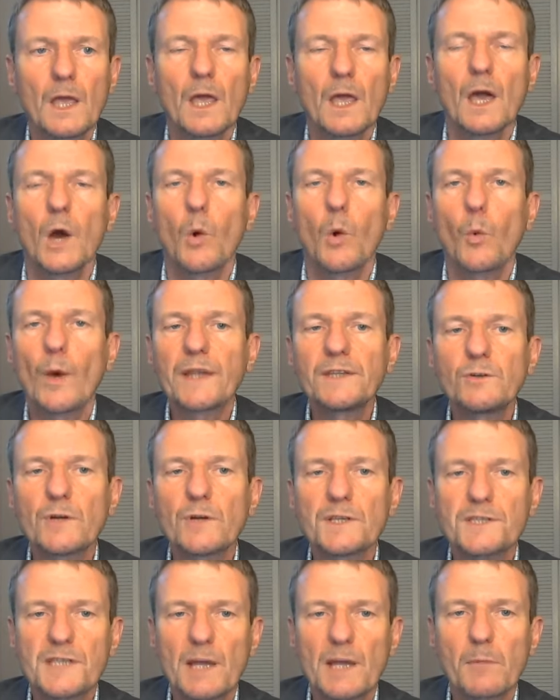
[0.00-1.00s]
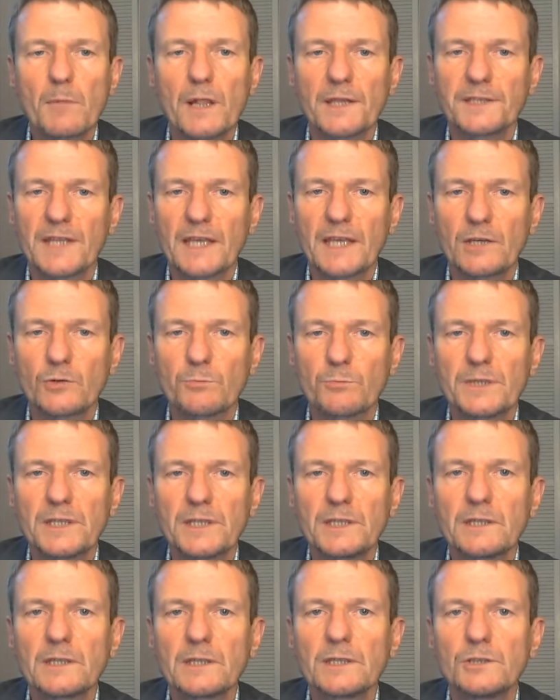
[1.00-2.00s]
When you assemble an
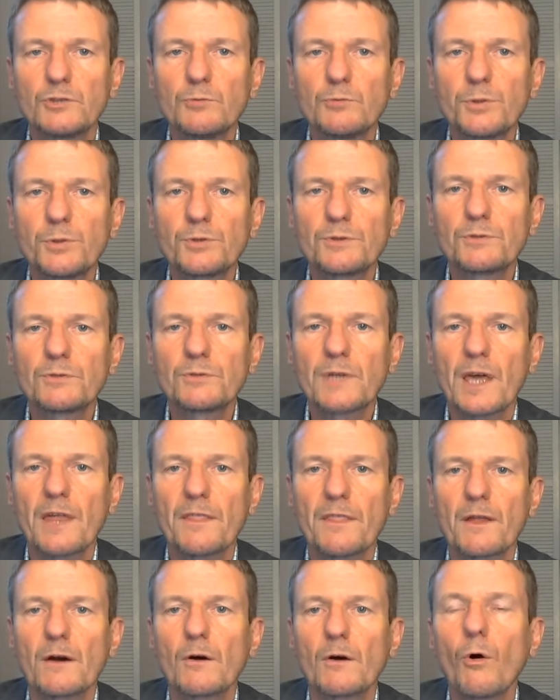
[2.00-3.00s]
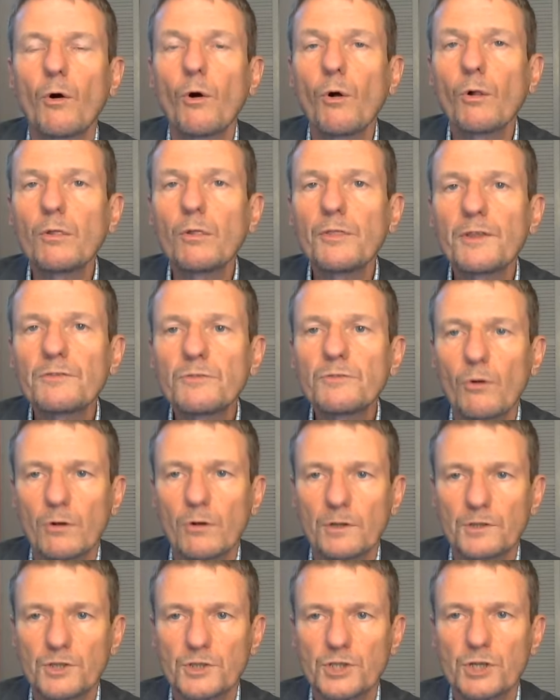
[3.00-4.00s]
AOP, you put together all the
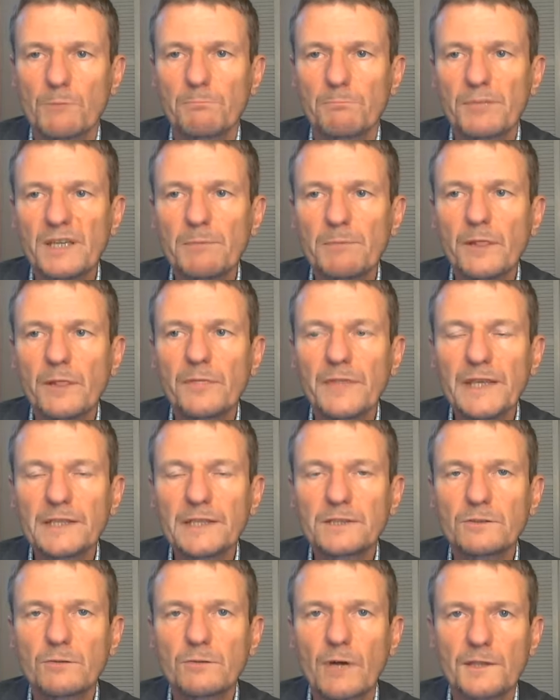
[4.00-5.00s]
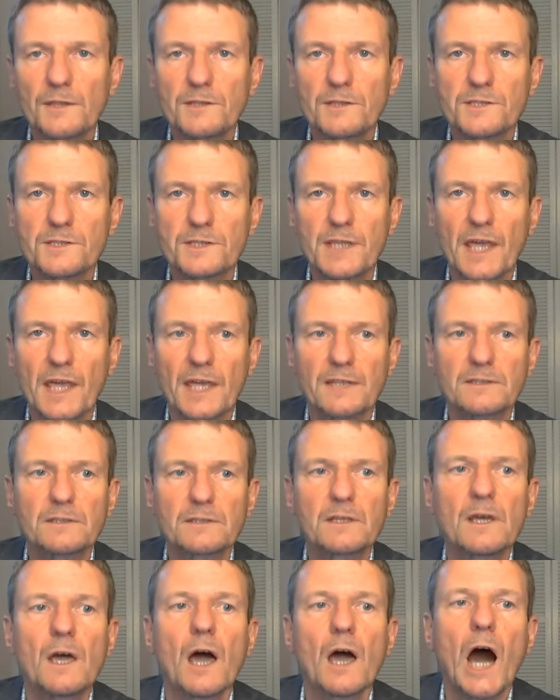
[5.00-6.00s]
knowledge people need to understand
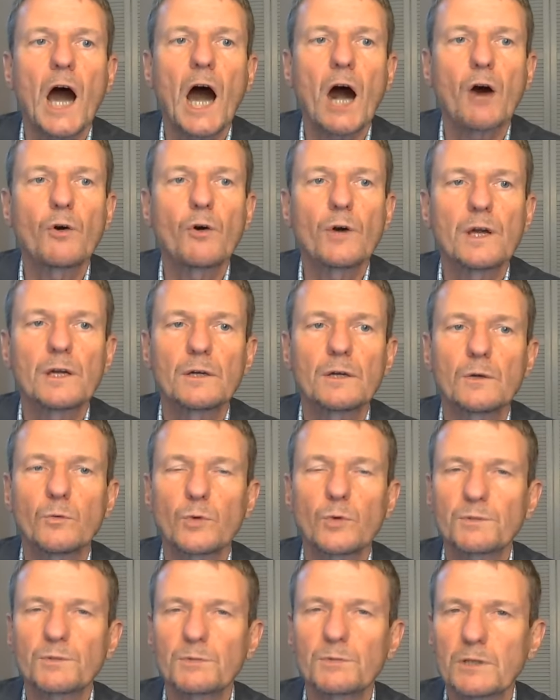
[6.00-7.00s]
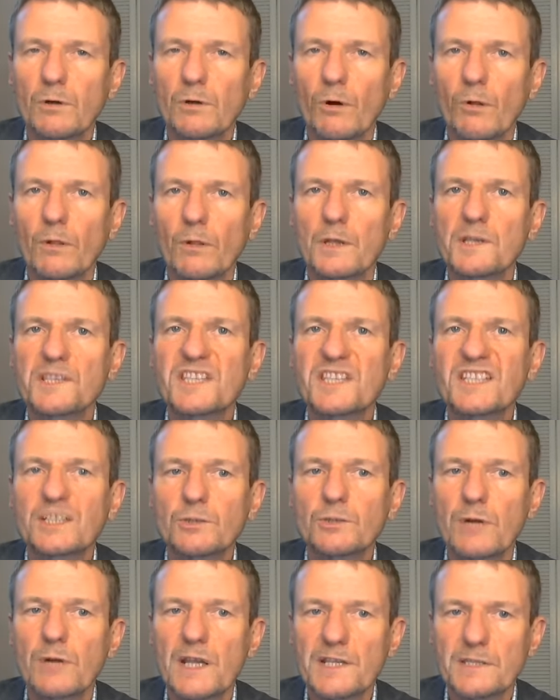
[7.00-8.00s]
how what we call
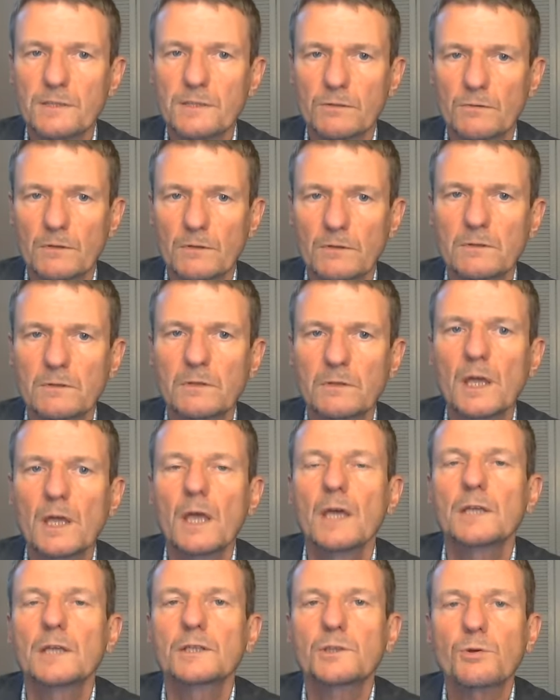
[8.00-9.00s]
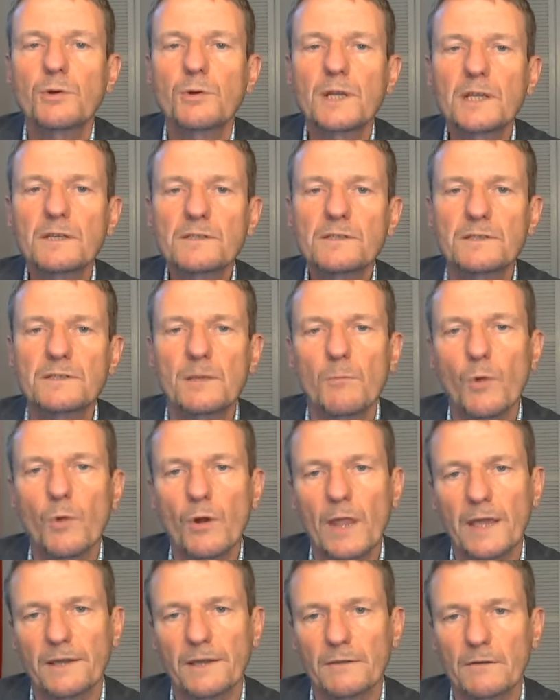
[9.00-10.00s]
stressor triggers the
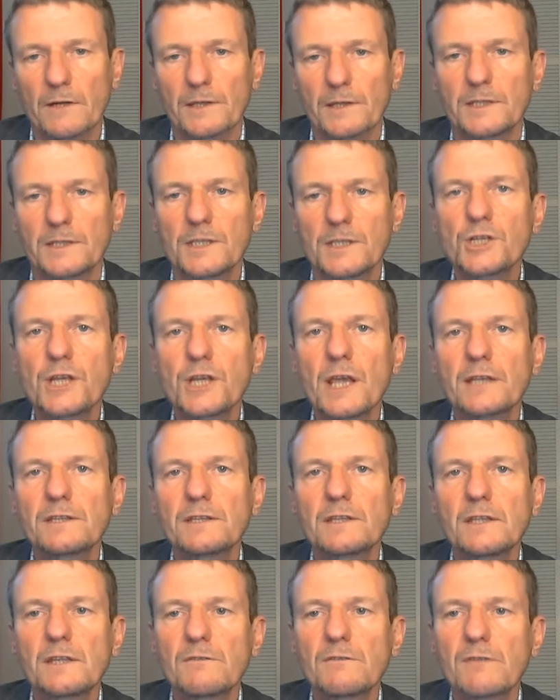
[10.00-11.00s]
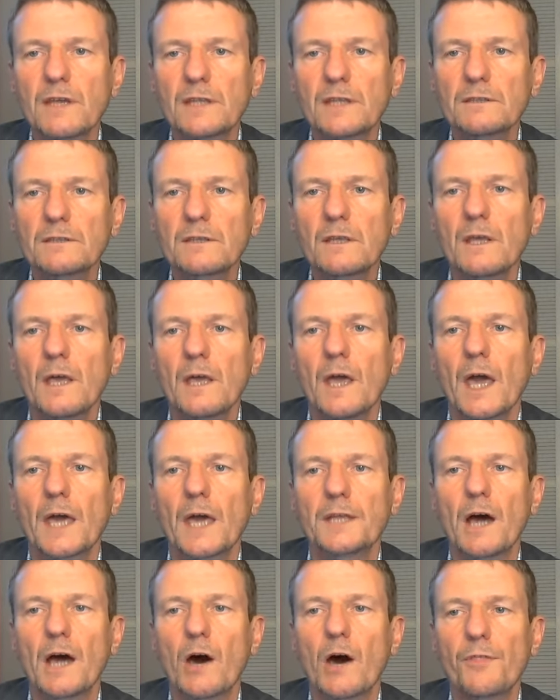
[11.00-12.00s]
molecular initiating event,
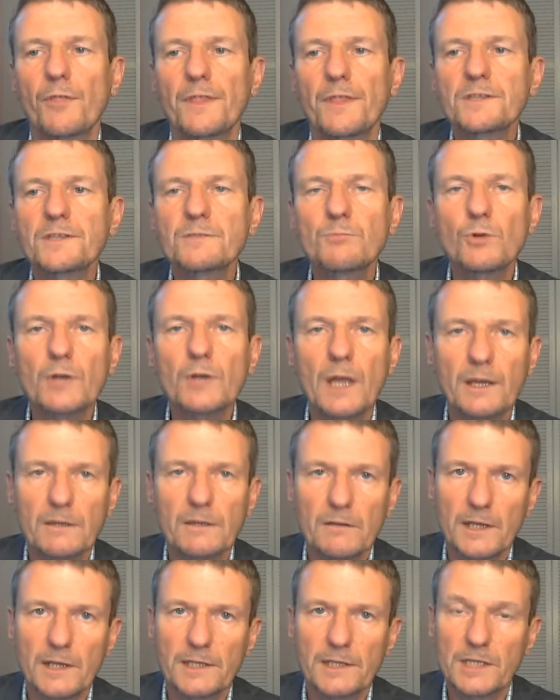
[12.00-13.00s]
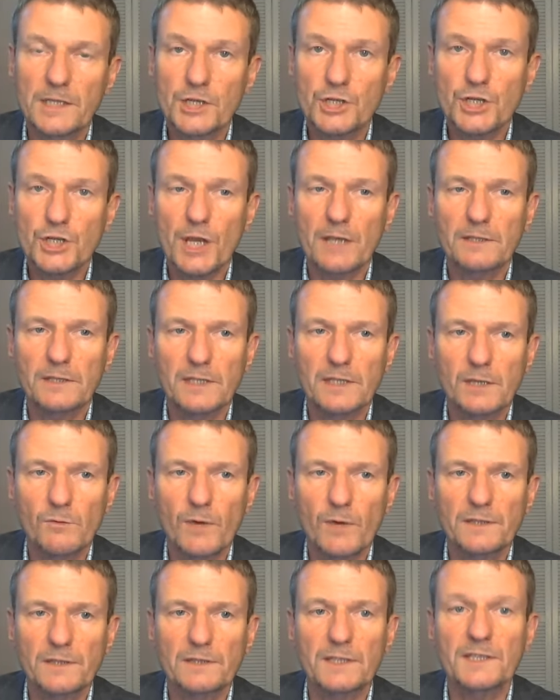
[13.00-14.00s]
and how this molecular initiating
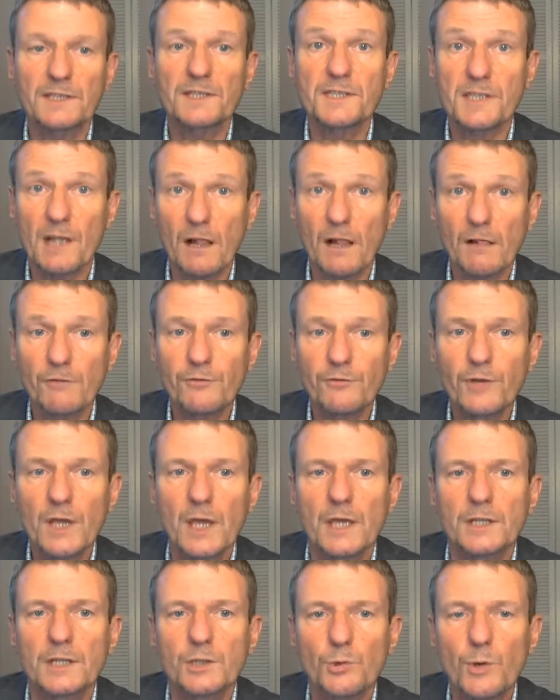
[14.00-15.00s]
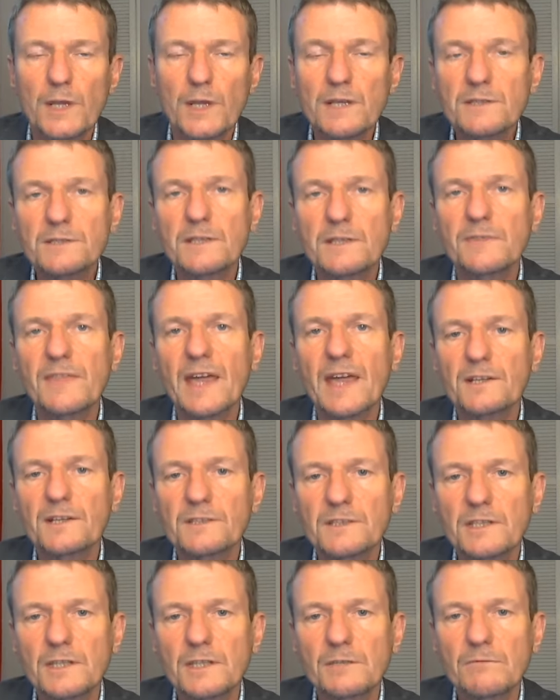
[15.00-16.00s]
event itself triggers the
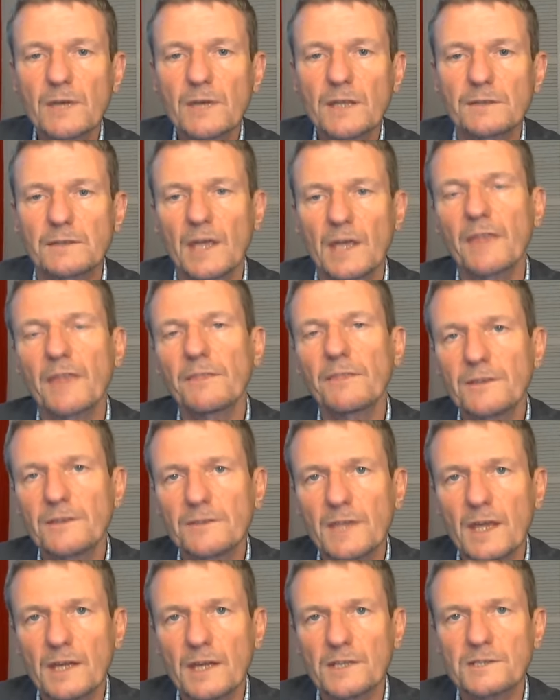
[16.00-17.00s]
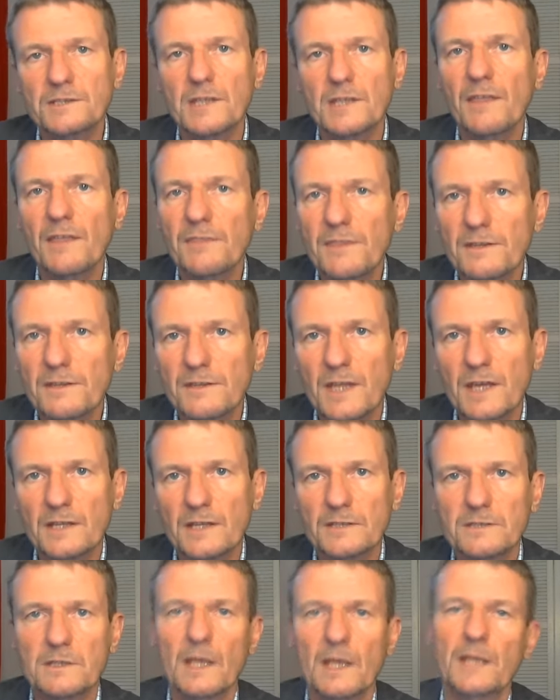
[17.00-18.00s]
next key event and the next and the
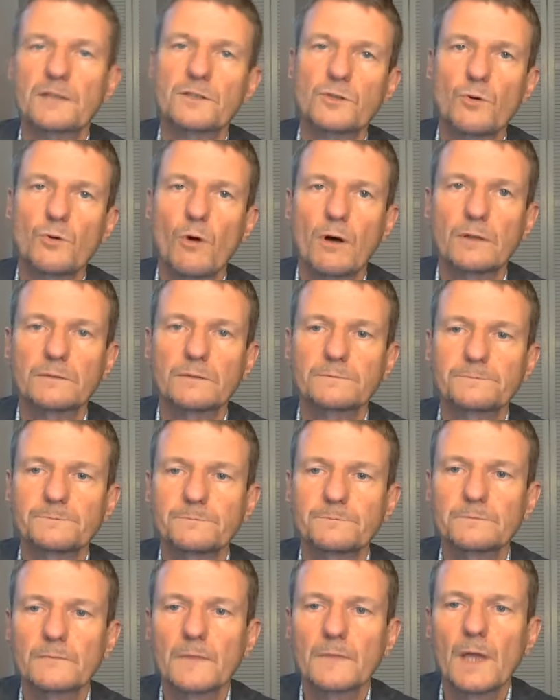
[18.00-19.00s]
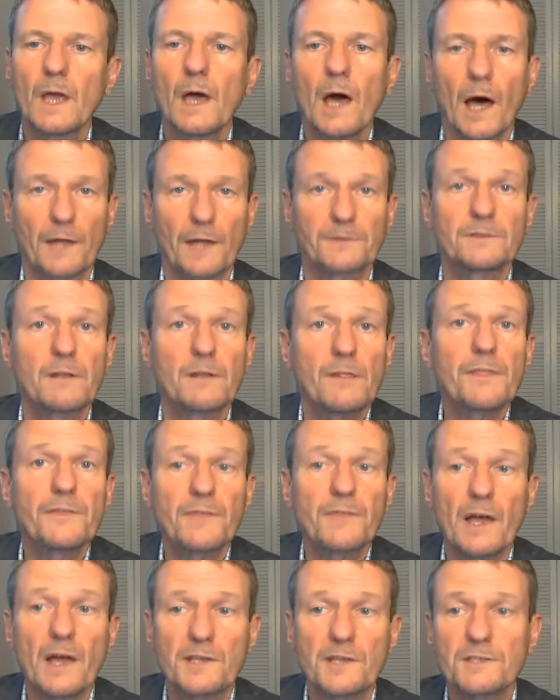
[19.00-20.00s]
next and so on, until the
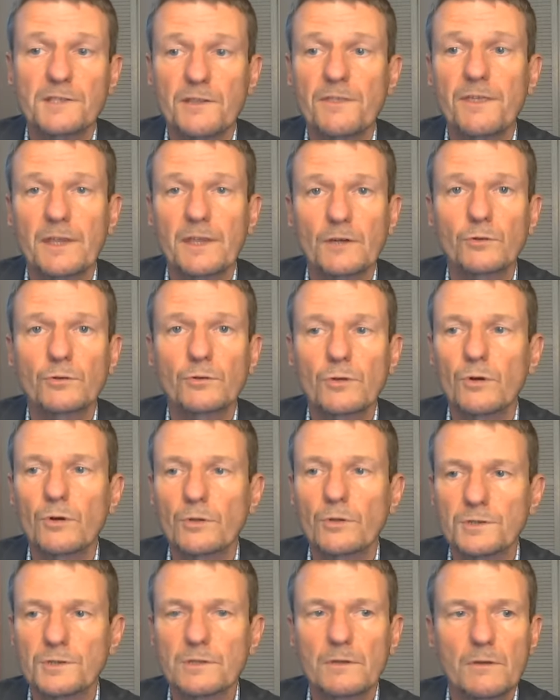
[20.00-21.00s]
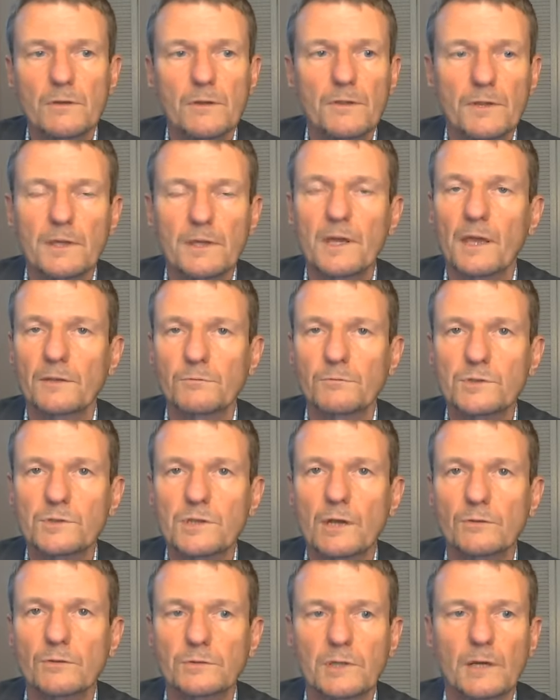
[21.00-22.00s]
nasty thing occurs, the adverse
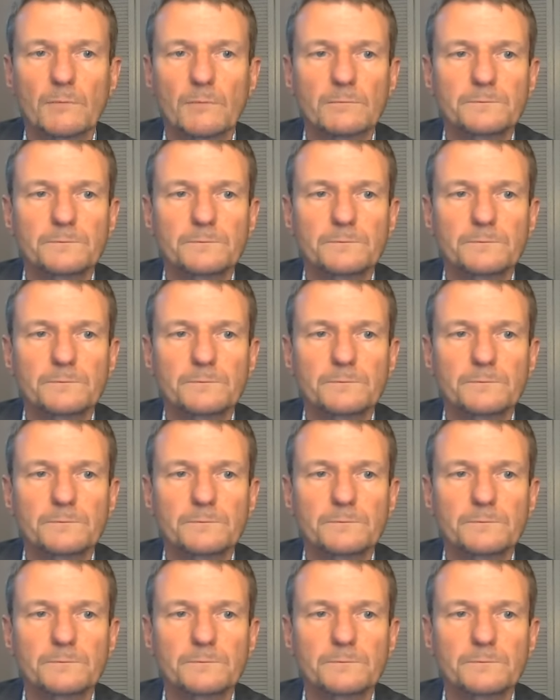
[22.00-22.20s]
outcome.